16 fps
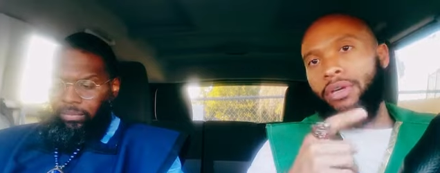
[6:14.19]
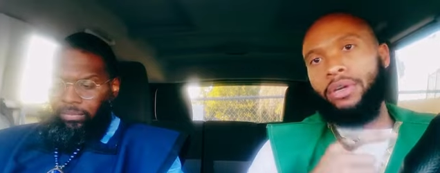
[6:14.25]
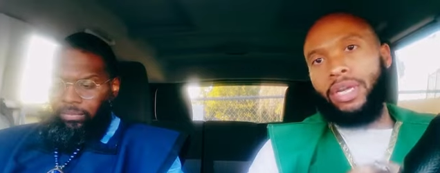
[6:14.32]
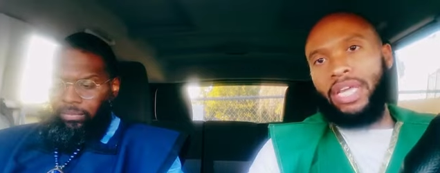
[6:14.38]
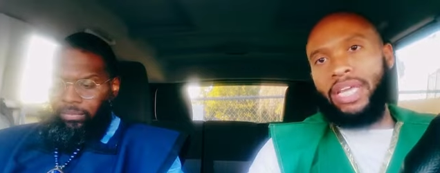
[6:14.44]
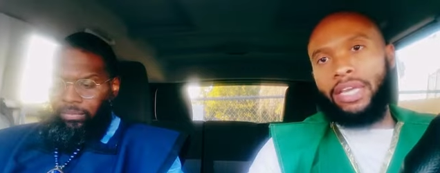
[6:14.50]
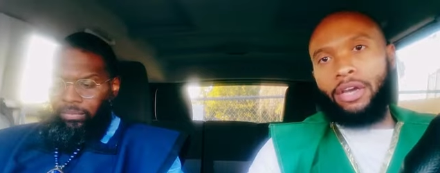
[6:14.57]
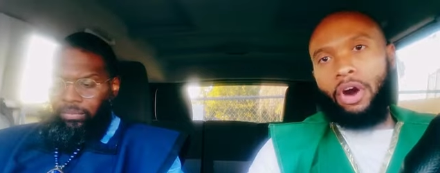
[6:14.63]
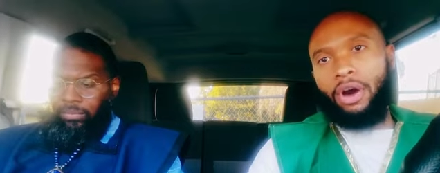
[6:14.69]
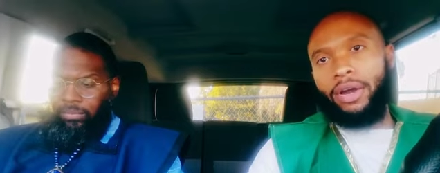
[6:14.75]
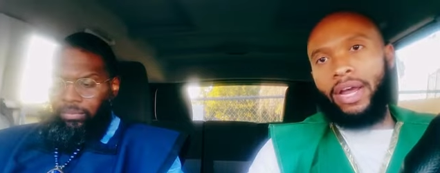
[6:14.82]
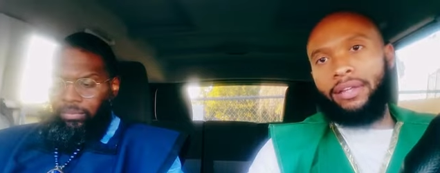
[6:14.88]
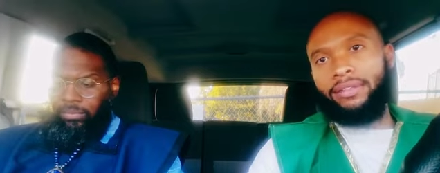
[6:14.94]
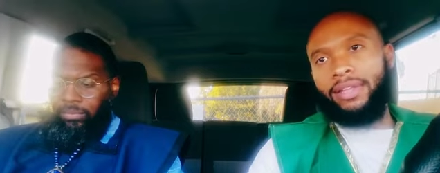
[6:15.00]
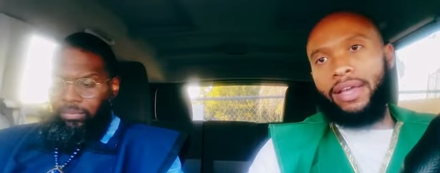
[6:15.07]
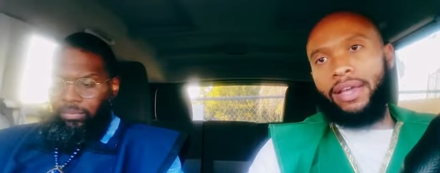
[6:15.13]
Speaker 1: You're going to get
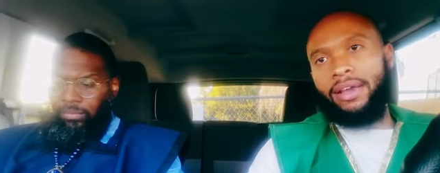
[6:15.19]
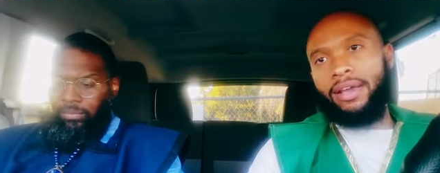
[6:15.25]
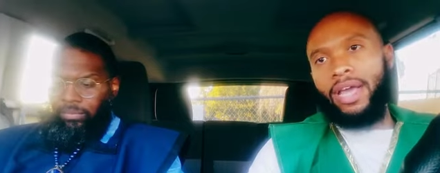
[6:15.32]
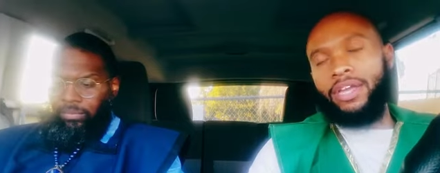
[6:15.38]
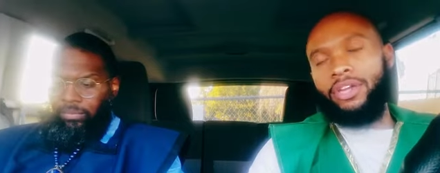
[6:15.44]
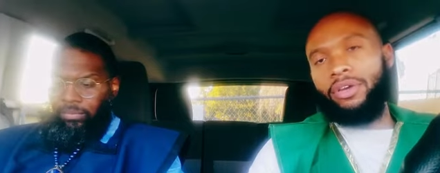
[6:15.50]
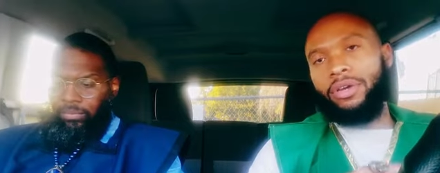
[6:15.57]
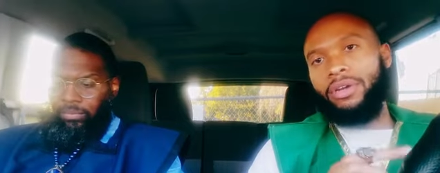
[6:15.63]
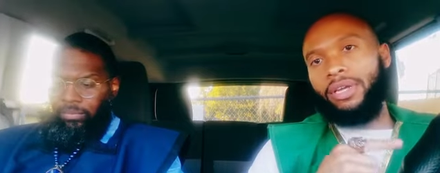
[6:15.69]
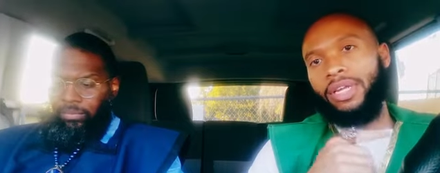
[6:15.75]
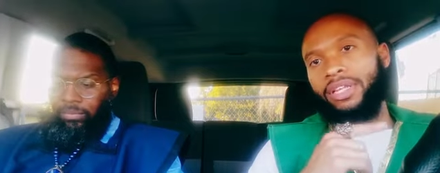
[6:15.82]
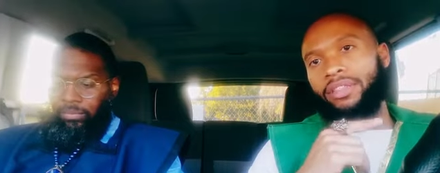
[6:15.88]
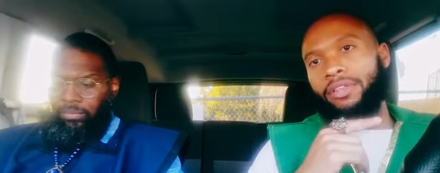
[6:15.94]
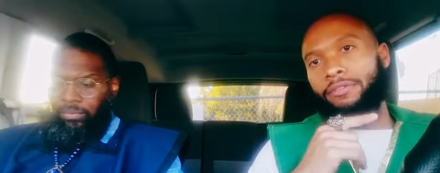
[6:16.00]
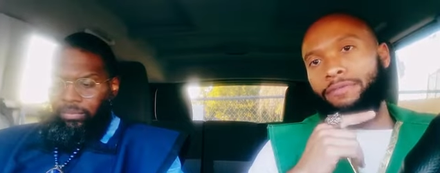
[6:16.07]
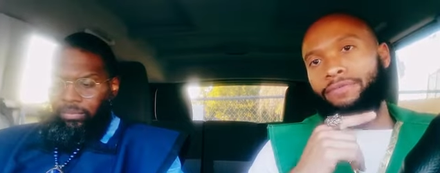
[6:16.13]
caught out there and you're going
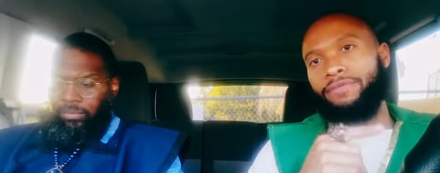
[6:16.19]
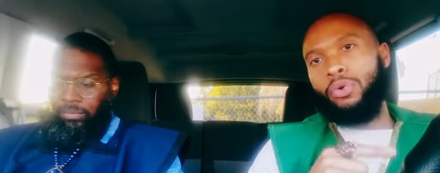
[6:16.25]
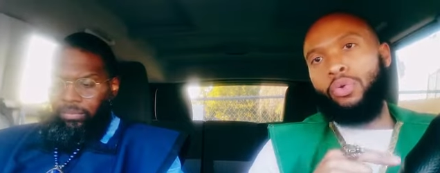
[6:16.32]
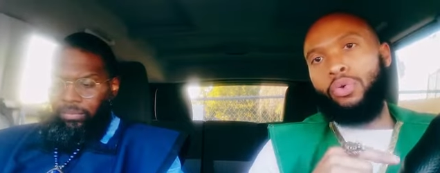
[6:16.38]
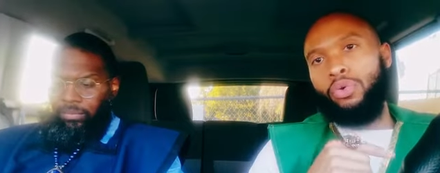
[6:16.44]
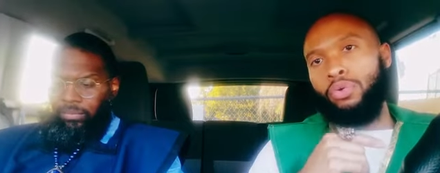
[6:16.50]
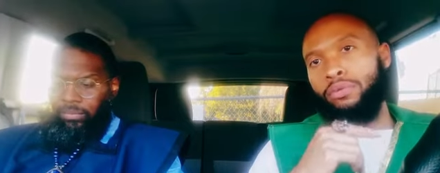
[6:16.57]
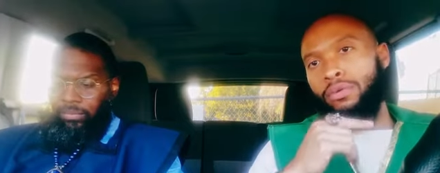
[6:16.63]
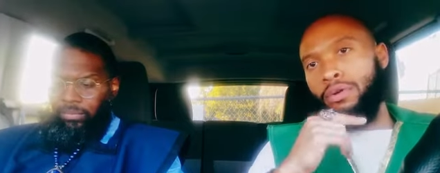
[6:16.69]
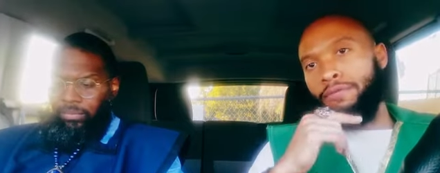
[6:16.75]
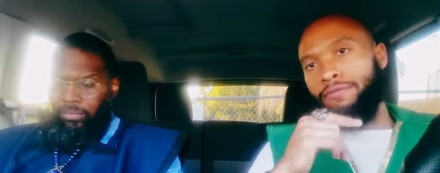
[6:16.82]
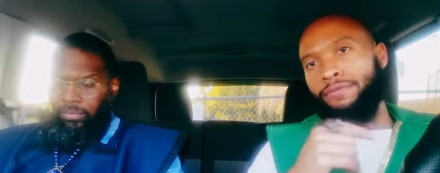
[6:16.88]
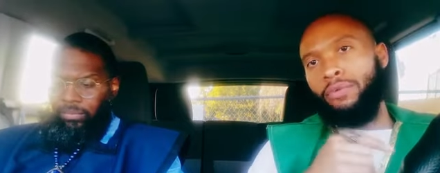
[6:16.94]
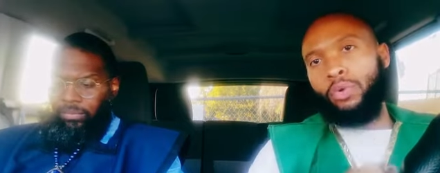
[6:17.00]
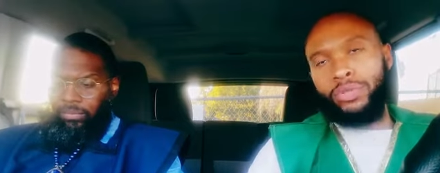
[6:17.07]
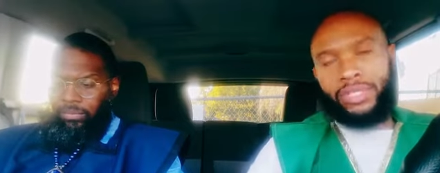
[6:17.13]
to get the full
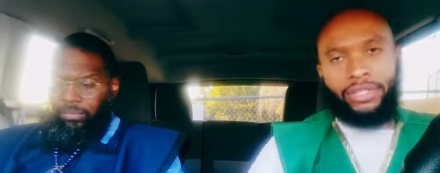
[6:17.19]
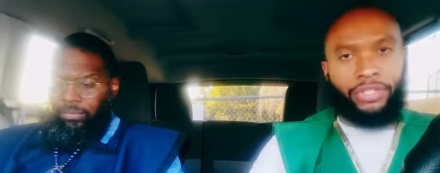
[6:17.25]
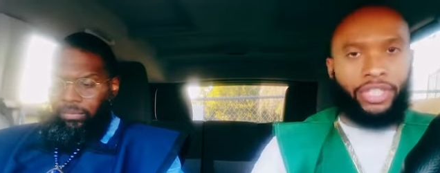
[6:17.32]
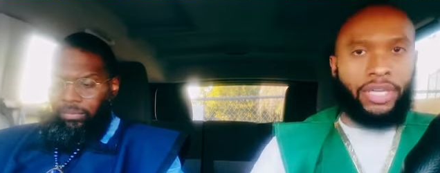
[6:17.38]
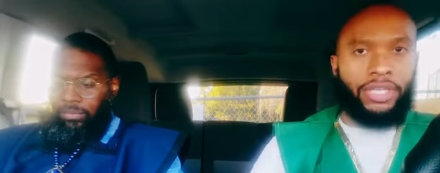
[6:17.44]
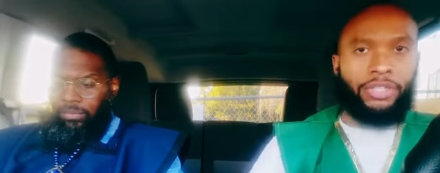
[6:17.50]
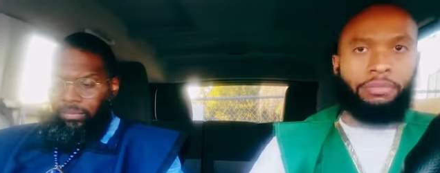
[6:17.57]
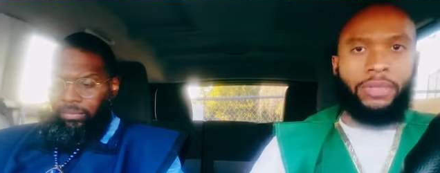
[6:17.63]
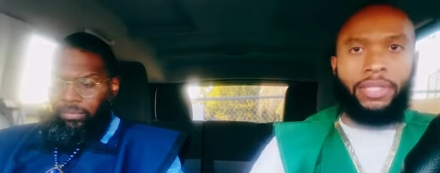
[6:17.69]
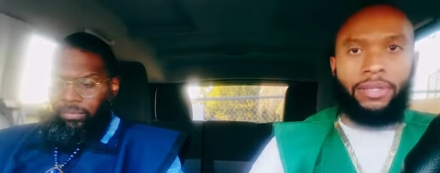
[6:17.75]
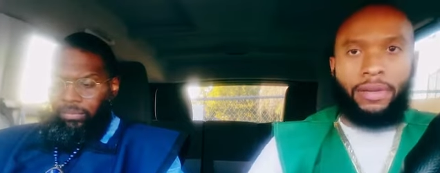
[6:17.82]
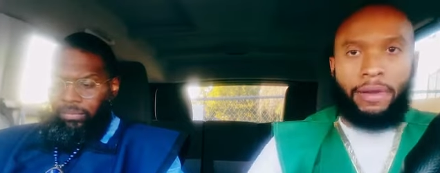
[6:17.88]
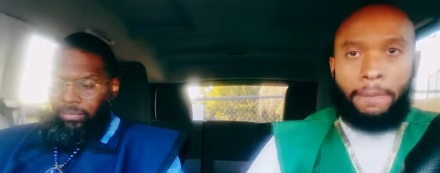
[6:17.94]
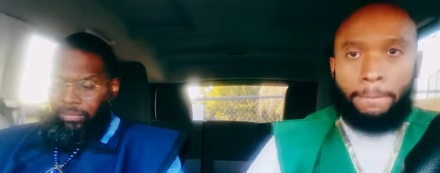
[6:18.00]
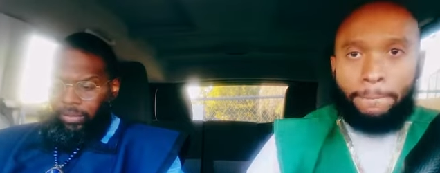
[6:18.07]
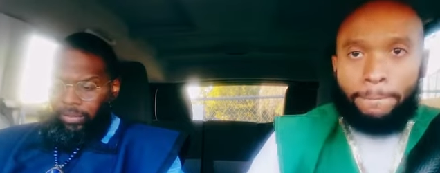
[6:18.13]
force of
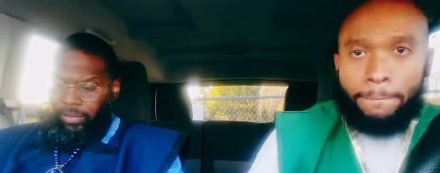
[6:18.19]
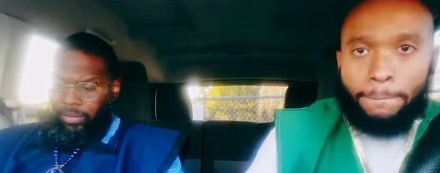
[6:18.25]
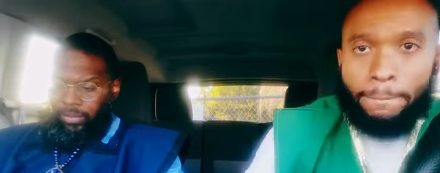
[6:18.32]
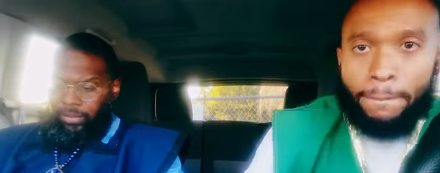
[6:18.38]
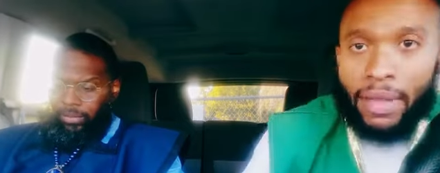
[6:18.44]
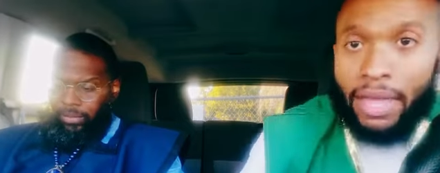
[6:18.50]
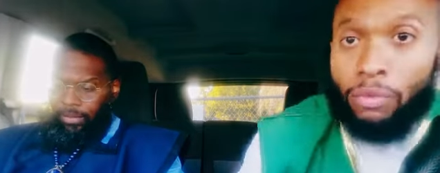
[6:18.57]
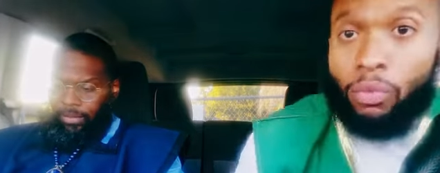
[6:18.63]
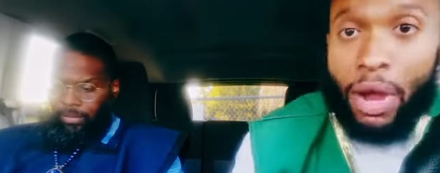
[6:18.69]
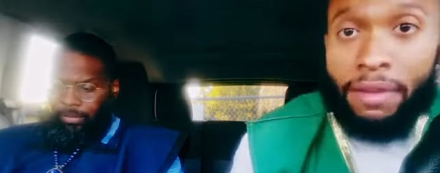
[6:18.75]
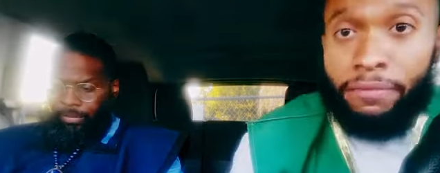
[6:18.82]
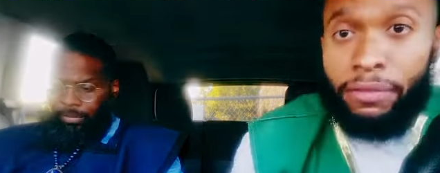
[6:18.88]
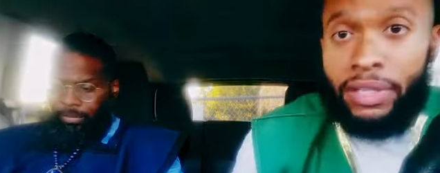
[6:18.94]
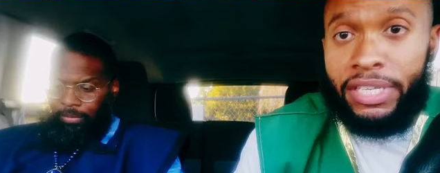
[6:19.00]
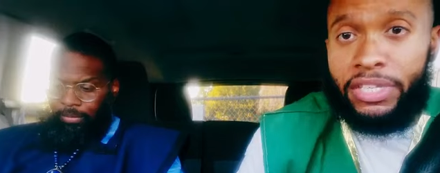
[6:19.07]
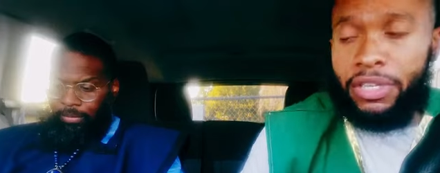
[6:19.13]
judgment. Kind. And rightfully